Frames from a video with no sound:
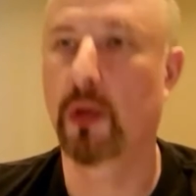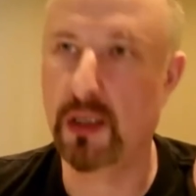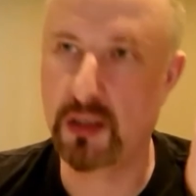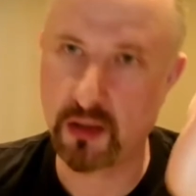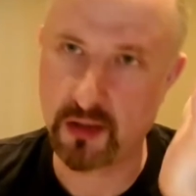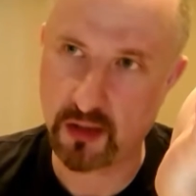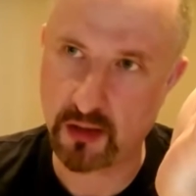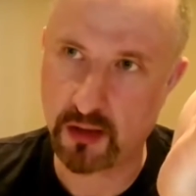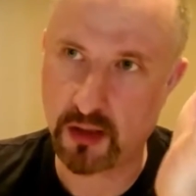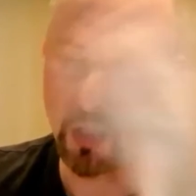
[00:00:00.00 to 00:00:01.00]
it
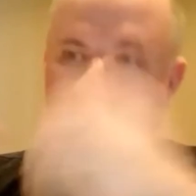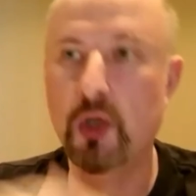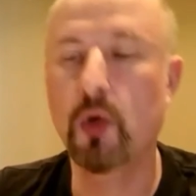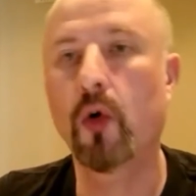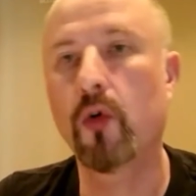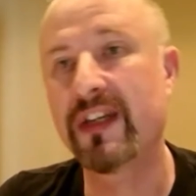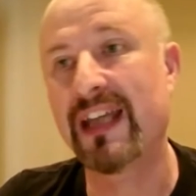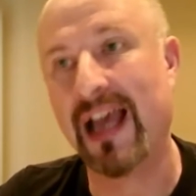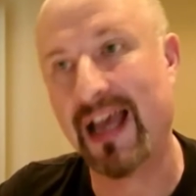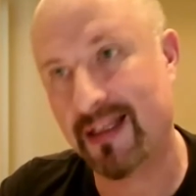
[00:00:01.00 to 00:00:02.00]
doesn't. You already
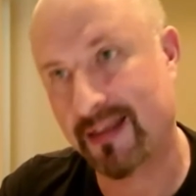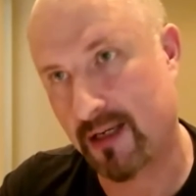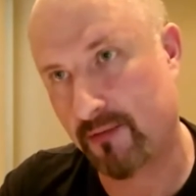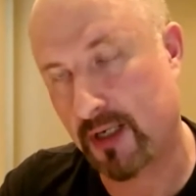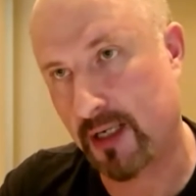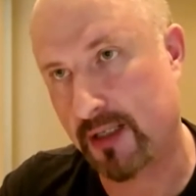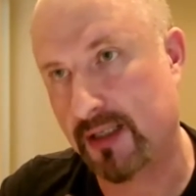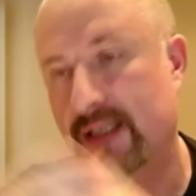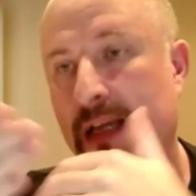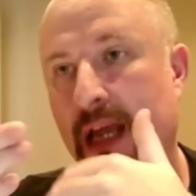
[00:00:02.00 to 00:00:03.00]
had that right.
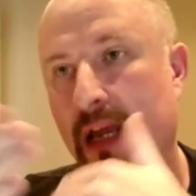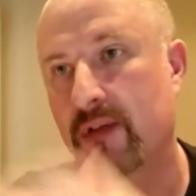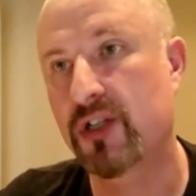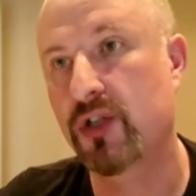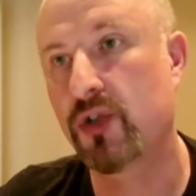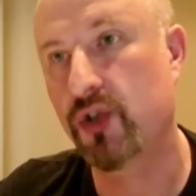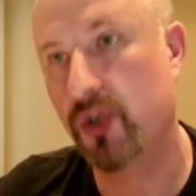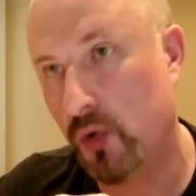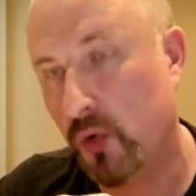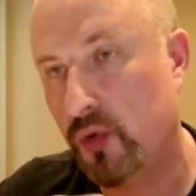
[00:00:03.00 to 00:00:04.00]
It's inherent to
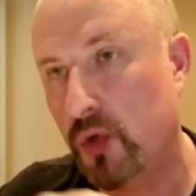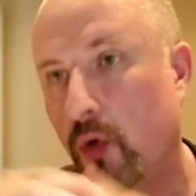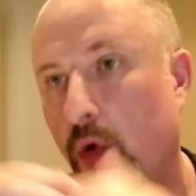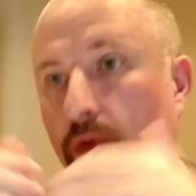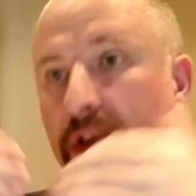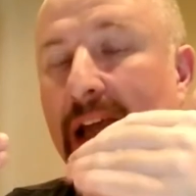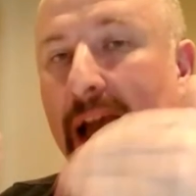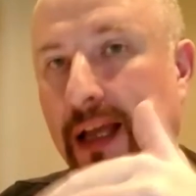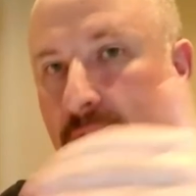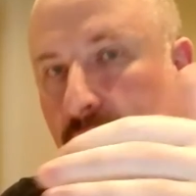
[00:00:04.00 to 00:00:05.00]
you. You already
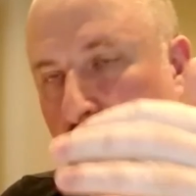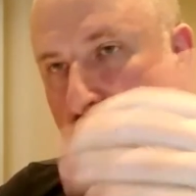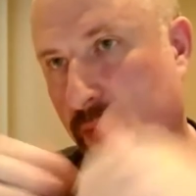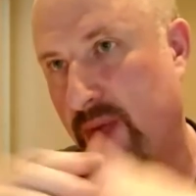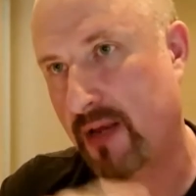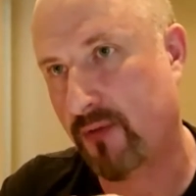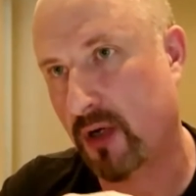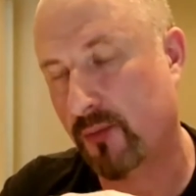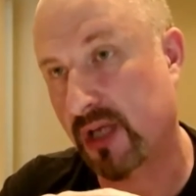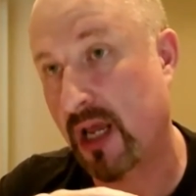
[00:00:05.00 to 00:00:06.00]
had the right to bear
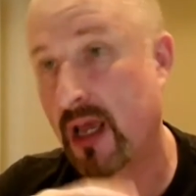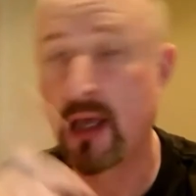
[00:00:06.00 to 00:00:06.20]
arms.